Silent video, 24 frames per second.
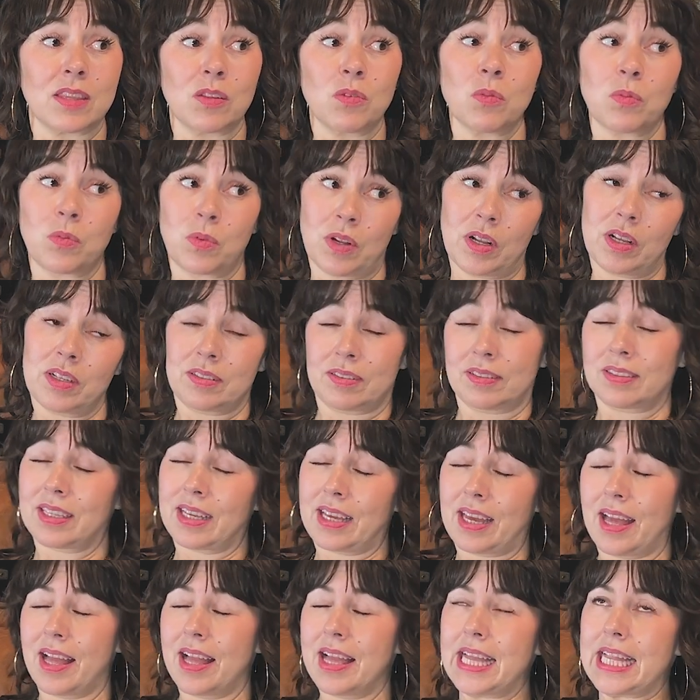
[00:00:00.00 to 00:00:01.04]
Well,
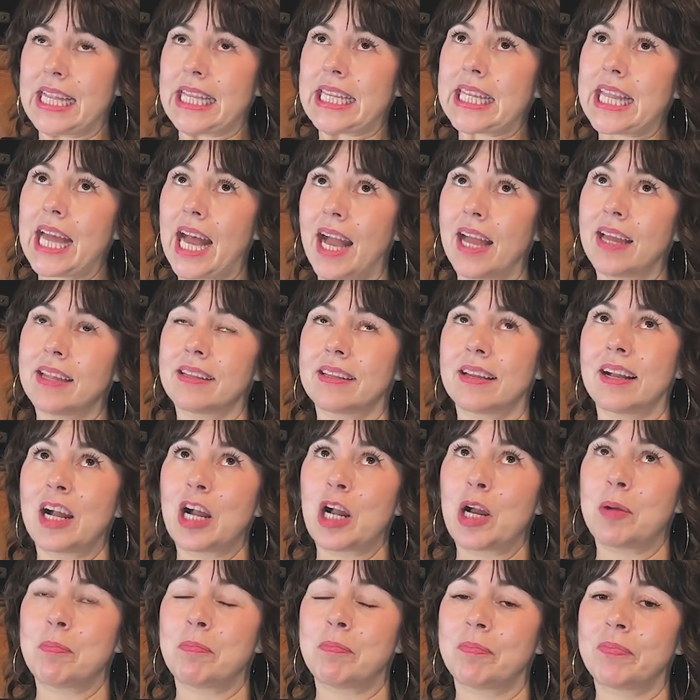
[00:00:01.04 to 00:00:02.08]

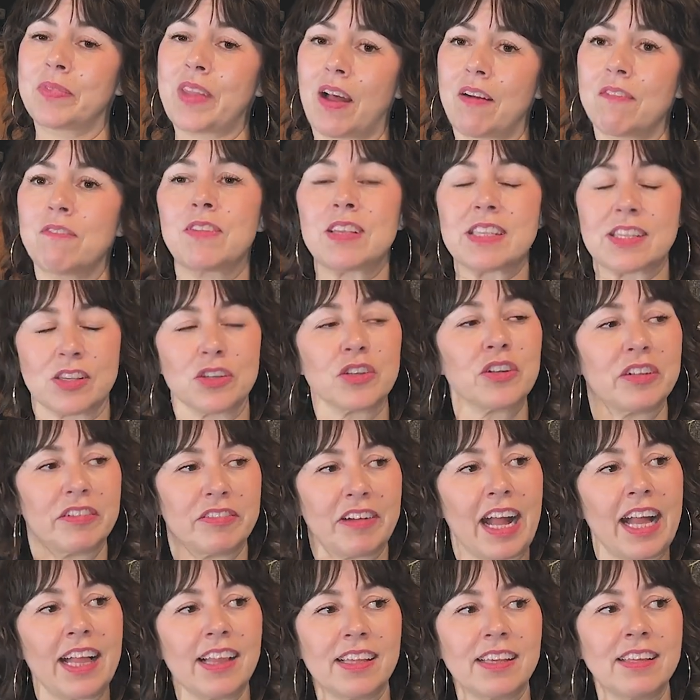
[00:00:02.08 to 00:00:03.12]
not physical
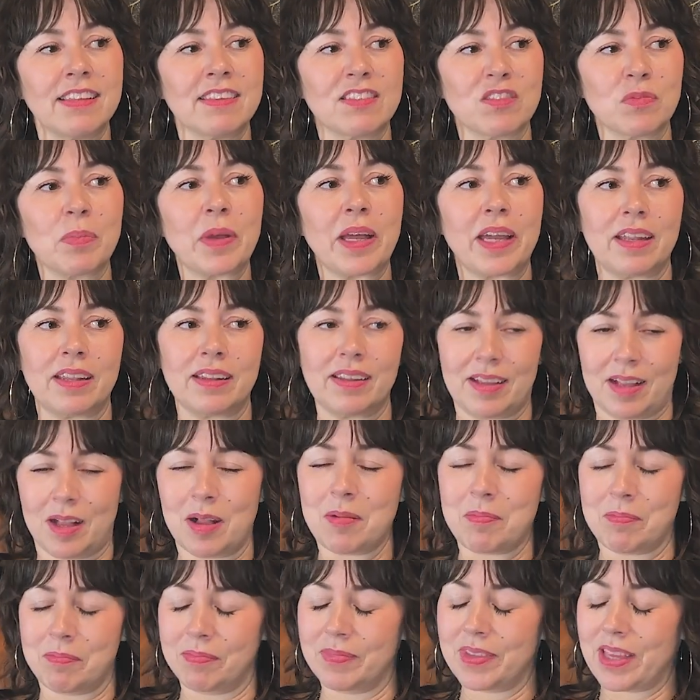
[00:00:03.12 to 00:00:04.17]
violence, but
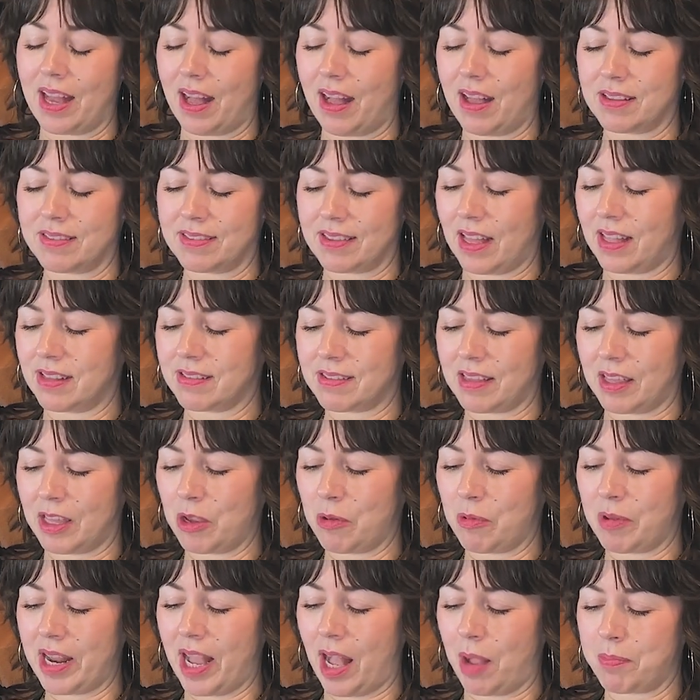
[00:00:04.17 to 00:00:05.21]
I'll tell you
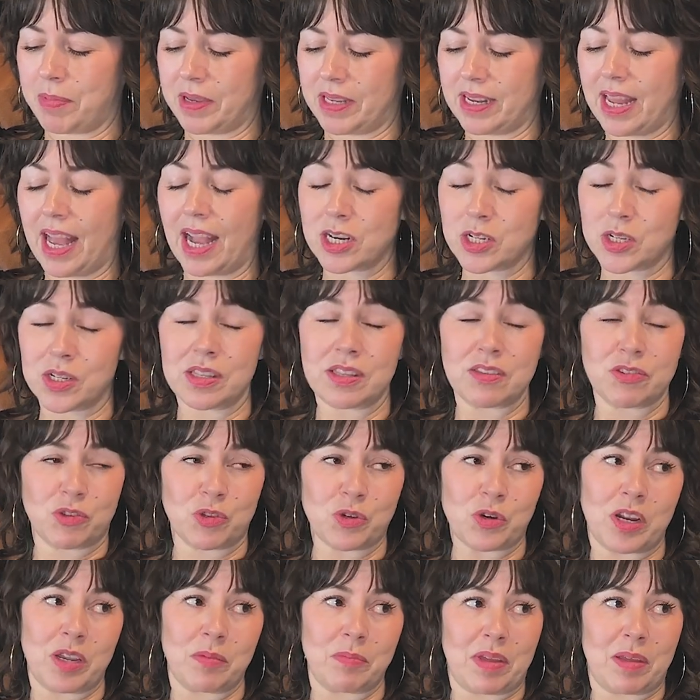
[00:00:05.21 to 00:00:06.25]
what happened. Actually, the
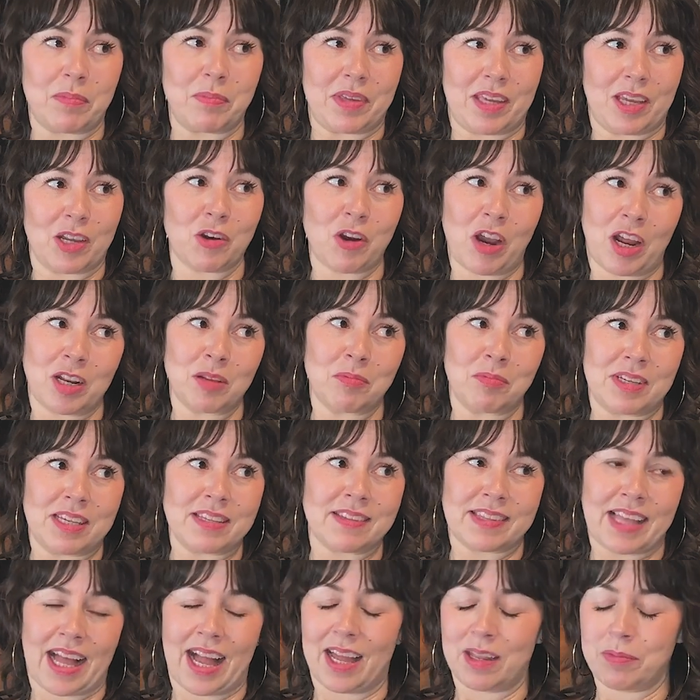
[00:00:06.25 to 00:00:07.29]
story made me incredibly
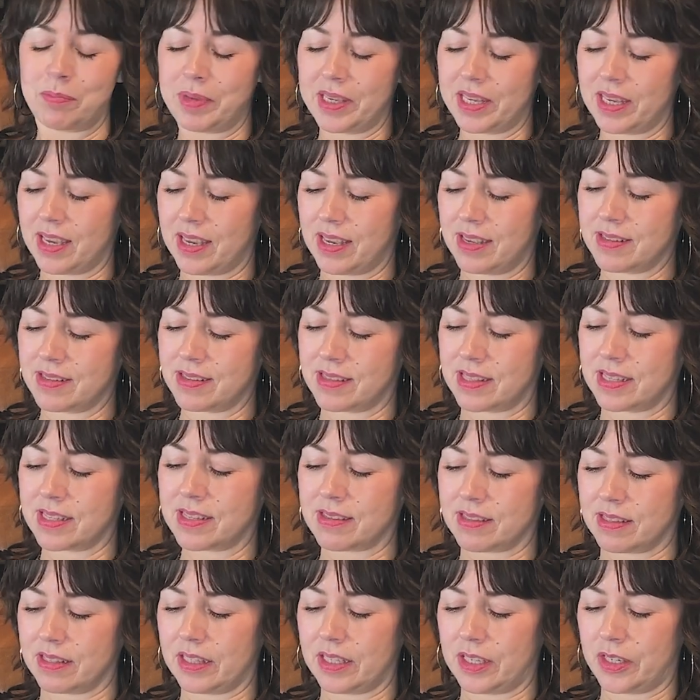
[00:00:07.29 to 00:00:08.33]
sad because
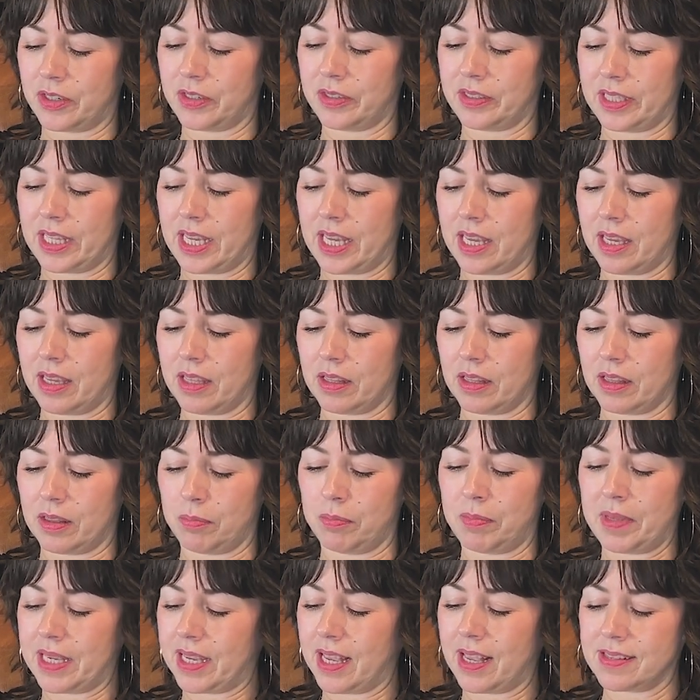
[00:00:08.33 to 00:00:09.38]

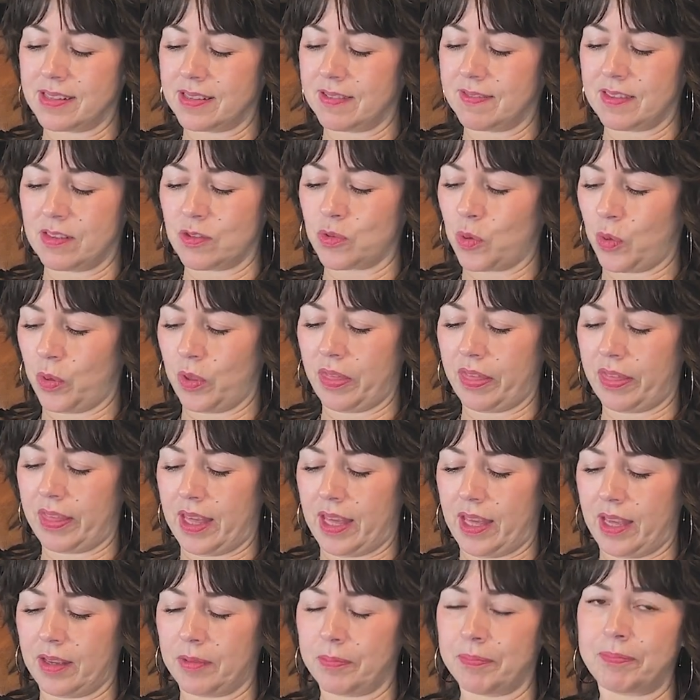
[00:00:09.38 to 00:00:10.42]
because of this whole
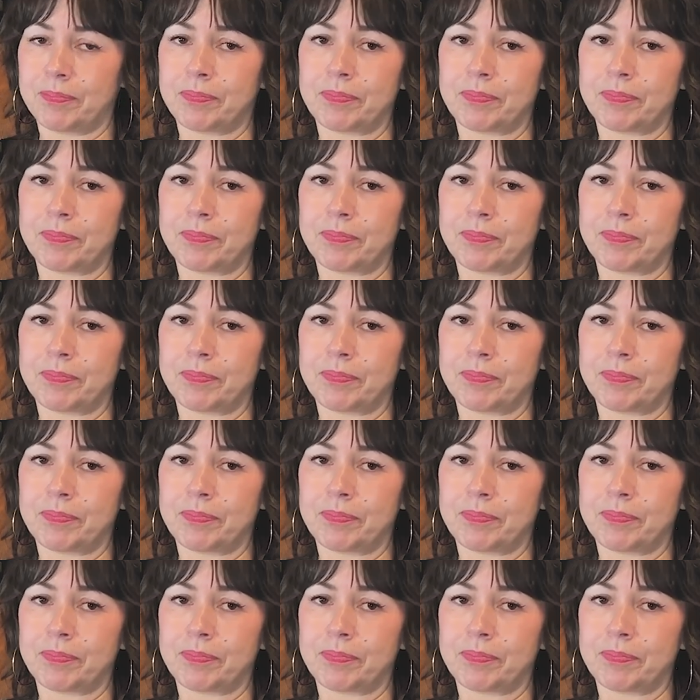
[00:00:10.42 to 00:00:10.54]
thing,